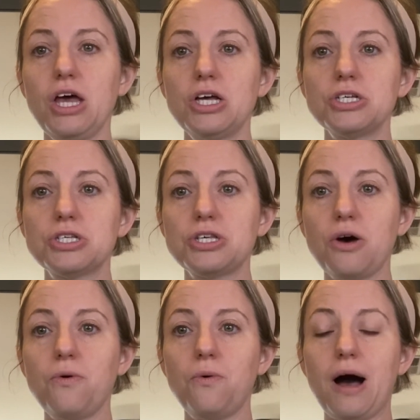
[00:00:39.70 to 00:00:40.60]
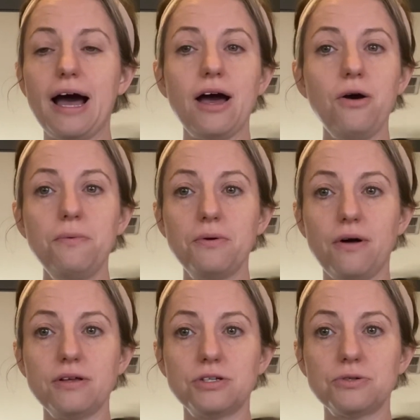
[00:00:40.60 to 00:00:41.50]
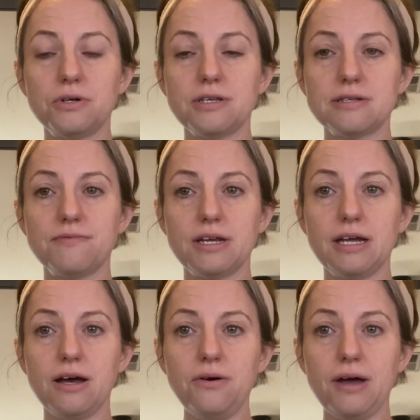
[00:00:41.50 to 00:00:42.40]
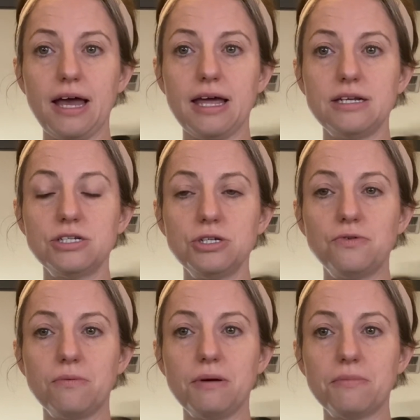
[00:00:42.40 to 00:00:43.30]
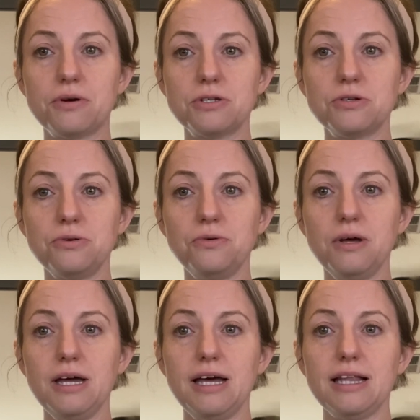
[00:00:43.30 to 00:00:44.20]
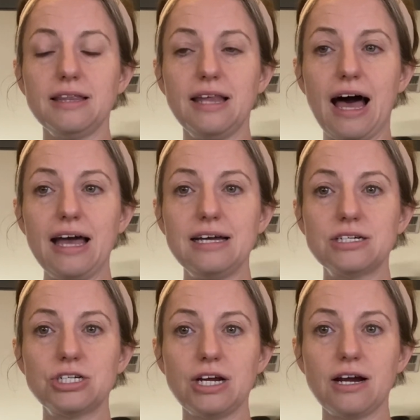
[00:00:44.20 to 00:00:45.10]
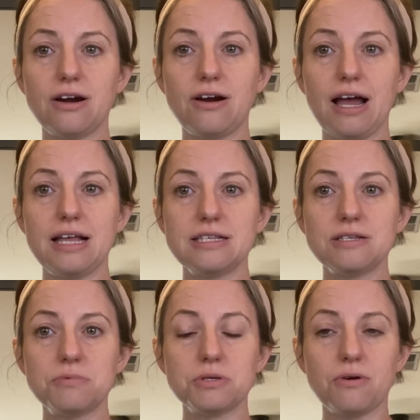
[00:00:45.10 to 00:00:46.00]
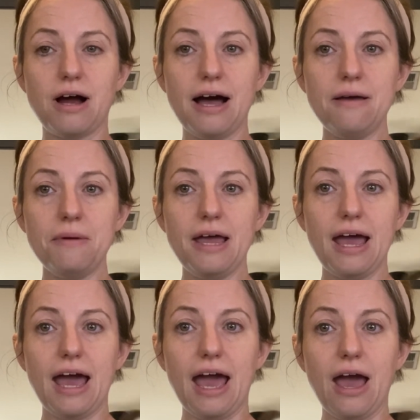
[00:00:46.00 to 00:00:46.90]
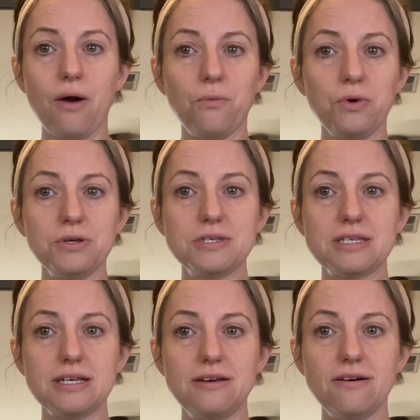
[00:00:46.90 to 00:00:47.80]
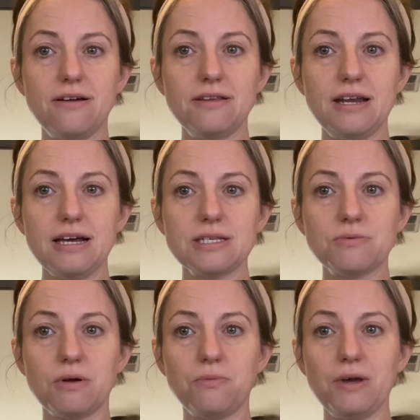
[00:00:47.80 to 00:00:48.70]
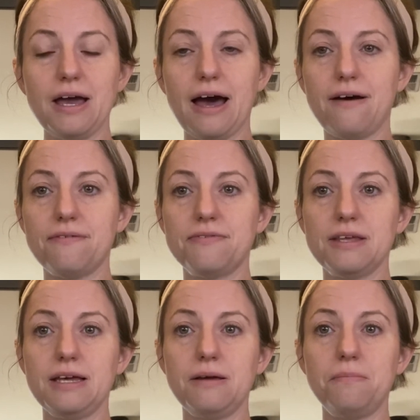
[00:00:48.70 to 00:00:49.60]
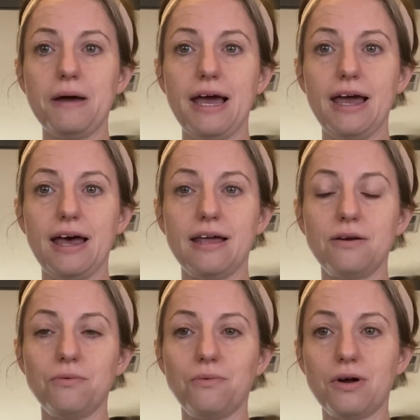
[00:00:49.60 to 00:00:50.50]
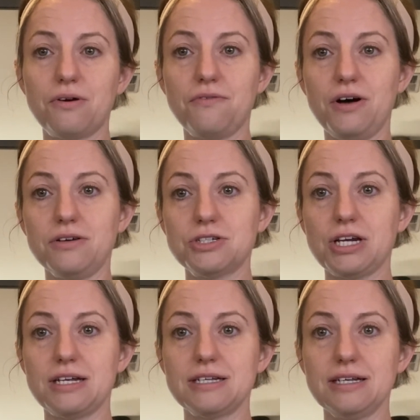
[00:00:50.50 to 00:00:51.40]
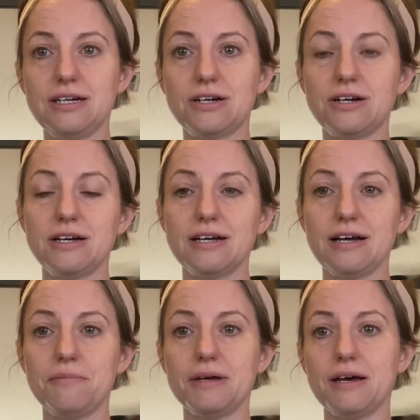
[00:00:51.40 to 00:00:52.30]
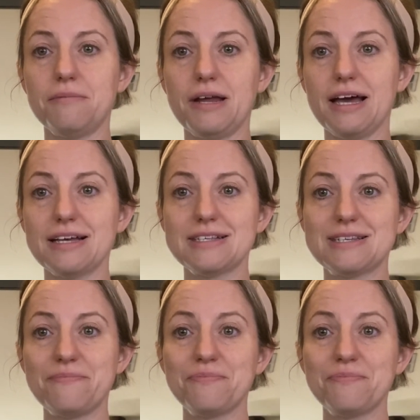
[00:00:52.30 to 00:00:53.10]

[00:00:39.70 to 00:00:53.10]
So I hope you all enjoy this video, and do remember to like, share, and subscribe, and we'll see you on the next one. We have the pan waterfall chandelier coming up next.